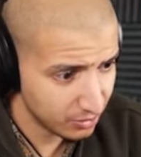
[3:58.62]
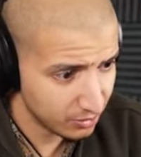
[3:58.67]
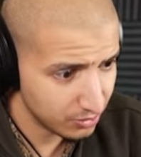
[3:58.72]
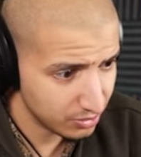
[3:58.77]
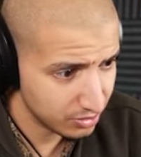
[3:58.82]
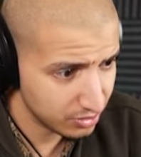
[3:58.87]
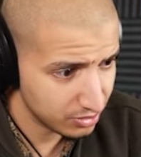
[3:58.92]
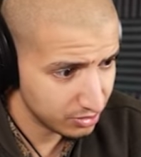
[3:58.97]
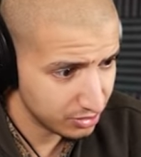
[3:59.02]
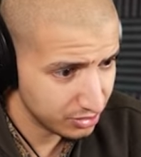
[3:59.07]

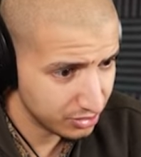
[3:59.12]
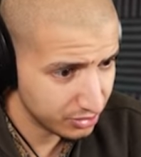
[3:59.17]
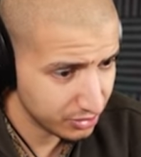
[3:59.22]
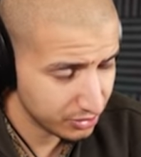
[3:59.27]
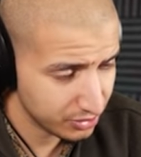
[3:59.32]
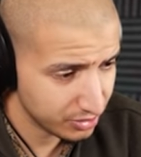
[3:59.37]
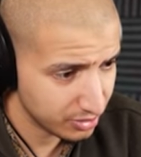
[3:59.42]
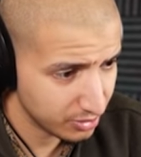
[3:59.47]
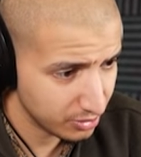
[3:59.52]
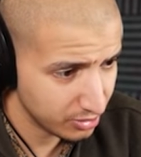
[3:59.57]
Texas? Dude,
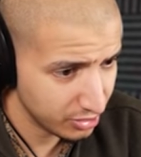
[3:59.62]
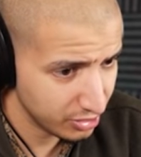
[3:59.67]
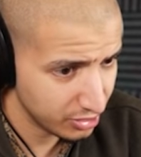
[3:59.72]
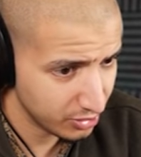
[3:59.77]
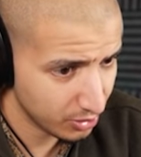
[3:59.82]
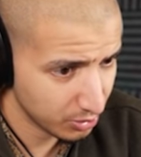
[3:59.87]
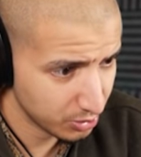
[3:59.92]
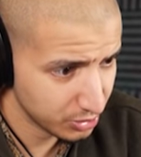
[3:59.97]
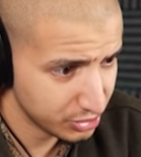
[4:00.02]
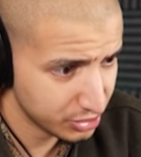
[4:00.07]
you know
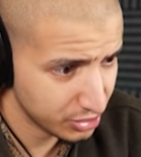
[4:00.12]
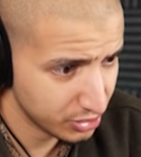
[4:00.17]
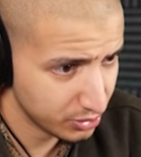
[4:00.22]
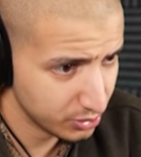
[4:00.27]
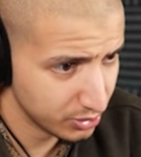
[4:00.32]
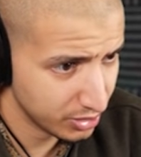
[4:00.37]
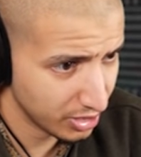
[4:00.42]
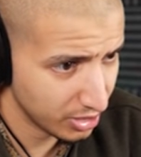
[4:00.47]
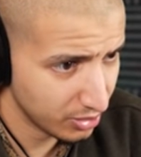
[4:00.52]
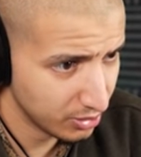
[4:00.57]
what we should do
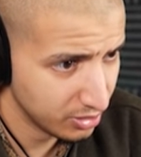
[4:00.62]
though?